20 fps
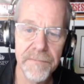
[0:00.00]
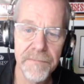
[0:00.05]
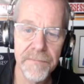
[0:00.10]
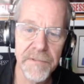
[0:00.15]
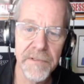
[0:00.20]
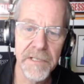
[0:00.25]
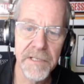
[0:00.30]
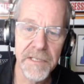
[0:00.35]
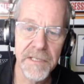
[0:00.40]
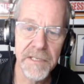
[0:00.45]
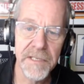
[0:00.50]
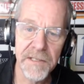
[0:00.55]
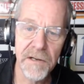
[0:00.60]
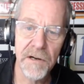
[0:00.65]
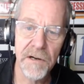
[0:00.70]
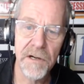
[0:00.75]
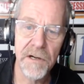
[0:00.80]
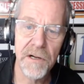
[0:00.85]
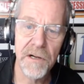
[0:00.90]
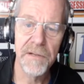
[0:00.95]
This is
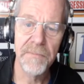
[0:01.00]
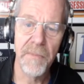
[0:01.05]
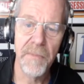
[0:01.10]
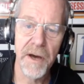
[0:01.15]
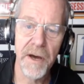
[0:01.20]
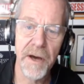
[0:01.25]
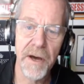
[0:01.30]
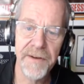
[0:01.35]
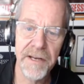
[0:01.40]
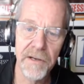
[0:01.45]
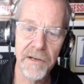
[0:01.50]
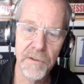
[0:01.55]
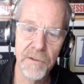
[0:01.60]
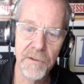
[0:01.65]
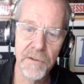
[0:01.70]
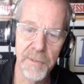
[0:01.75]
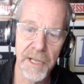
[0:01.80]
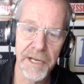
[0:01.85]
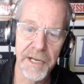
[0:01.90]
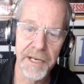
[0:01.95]
called modified
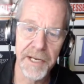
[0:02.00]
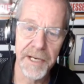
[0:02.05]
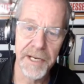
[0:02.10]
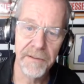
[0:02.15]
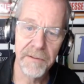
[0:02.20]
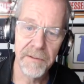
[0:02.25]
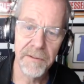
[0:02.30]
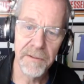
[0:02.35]
loop lighting.